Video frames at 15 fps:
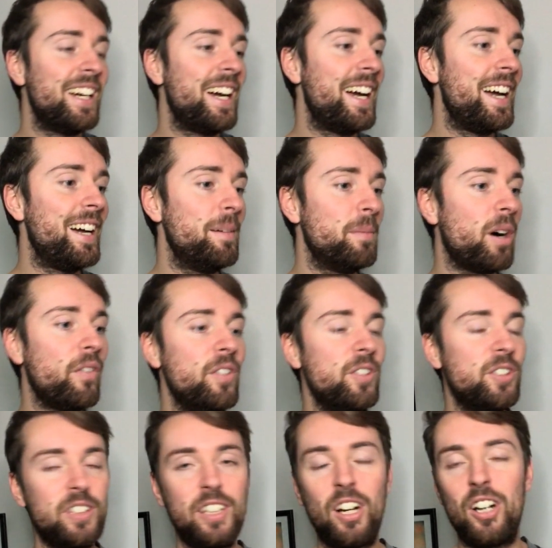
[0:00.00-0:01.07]

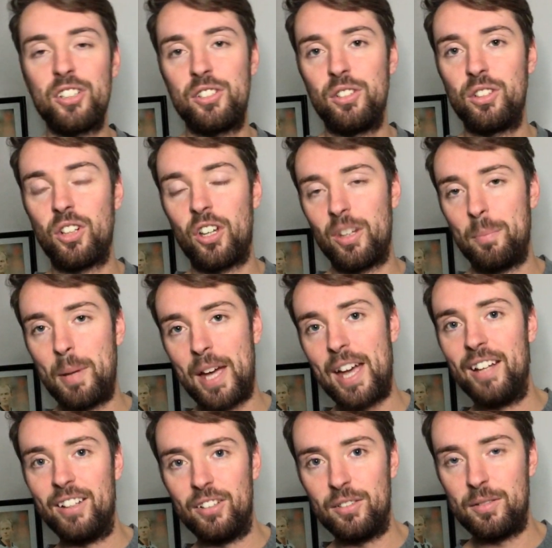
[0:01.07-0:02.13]
Obviously, Arsenal got the
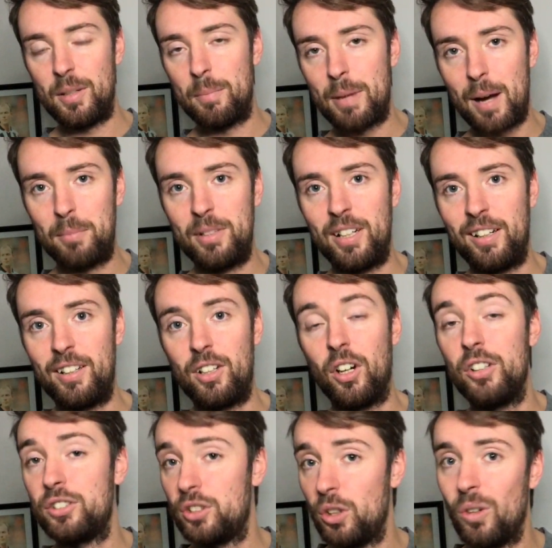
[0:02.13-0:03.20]
pen and Aubameyang got
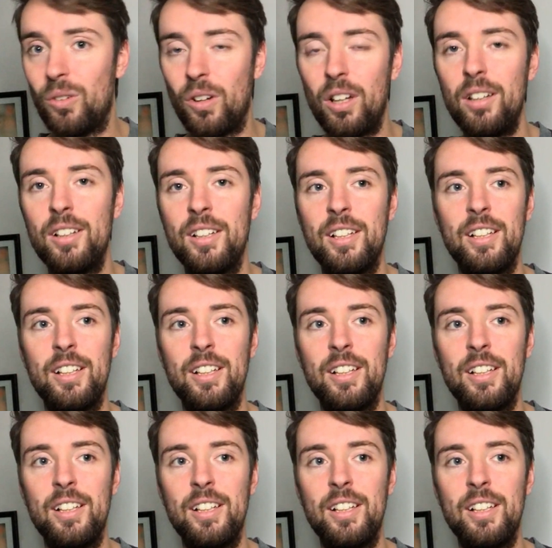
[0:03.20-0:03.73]
his goal.